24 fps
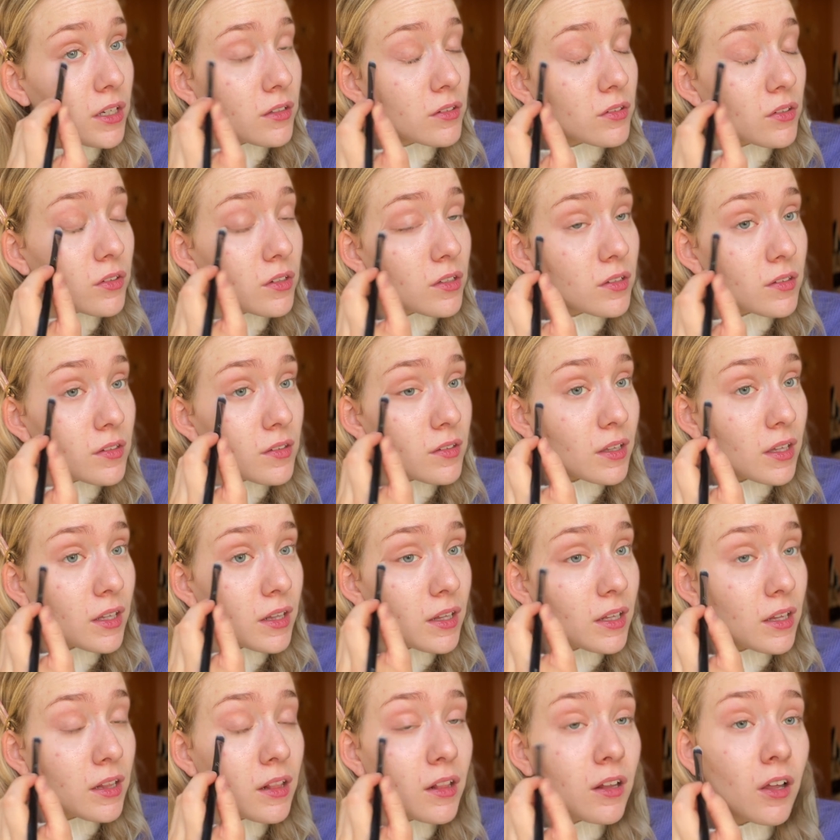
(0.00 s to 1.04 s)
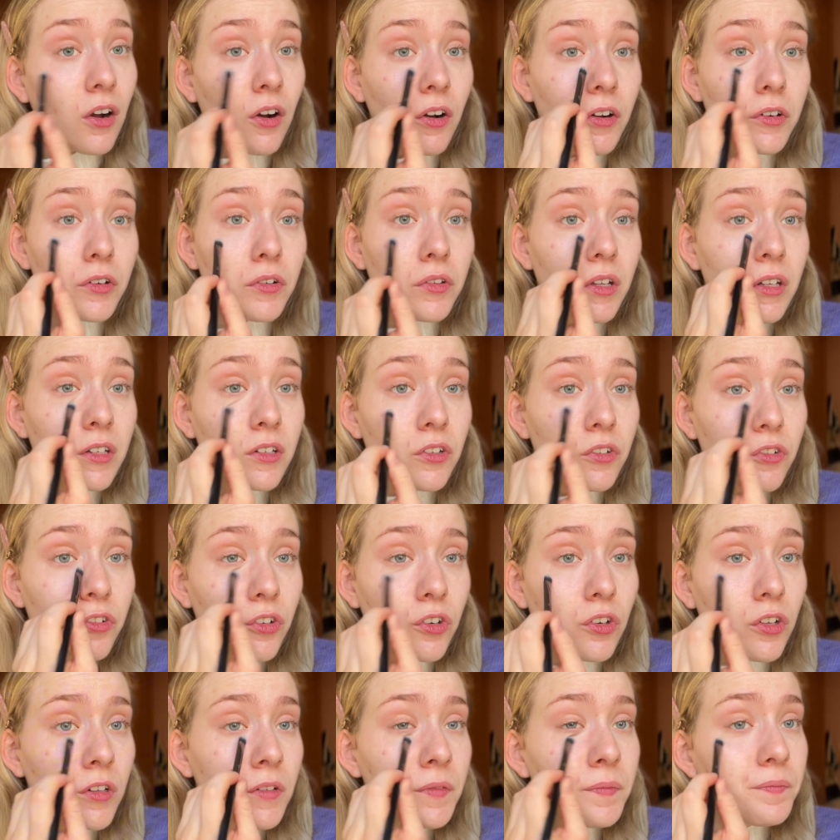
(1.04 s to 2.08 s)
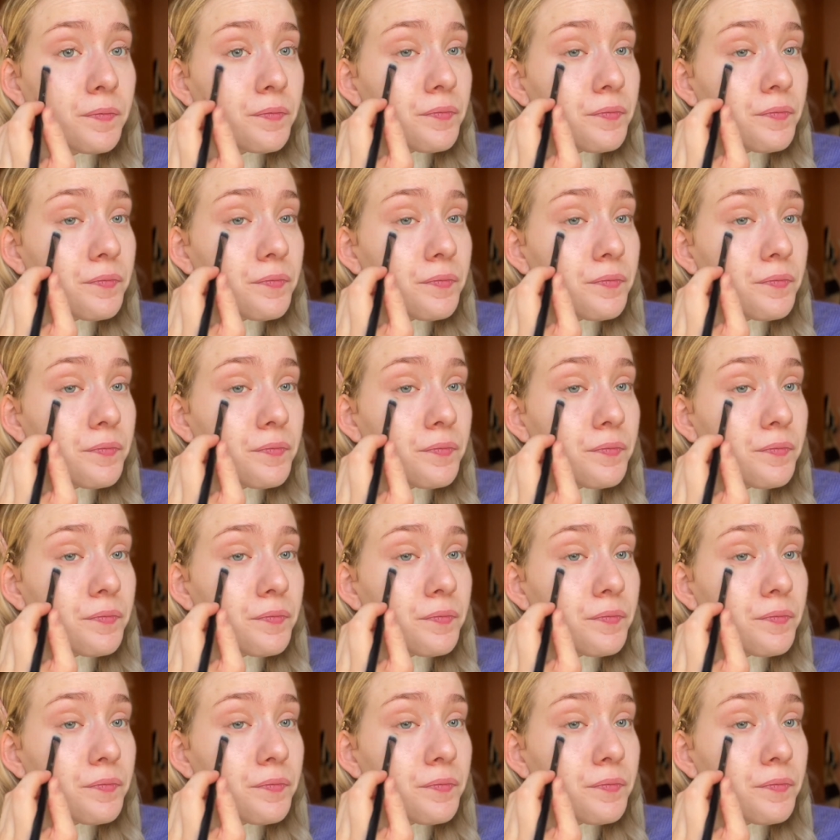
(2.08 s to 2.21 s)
so this is a little harder than usual.